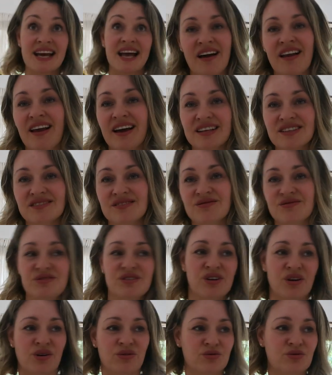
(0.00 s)
I like to,
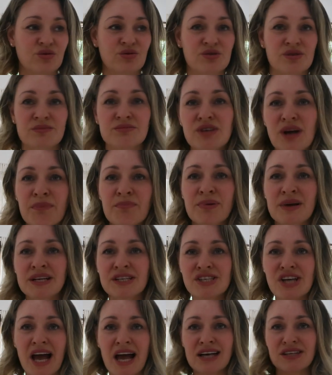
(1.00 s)
do some jumping
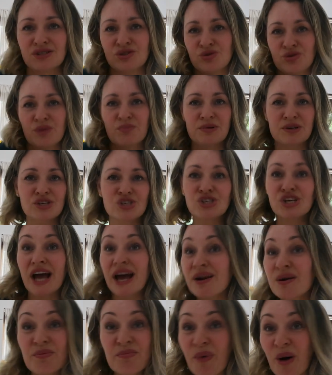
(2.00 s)
jacks, do a bit of
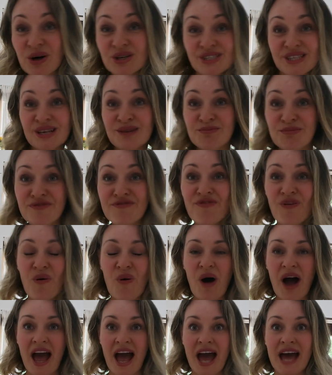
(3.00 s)
shadow boxing
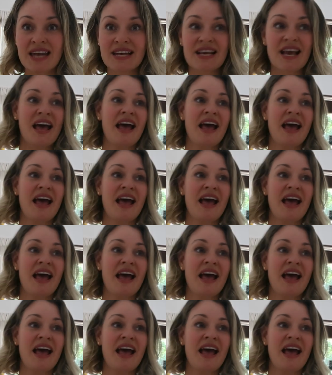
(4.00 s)
beforehand.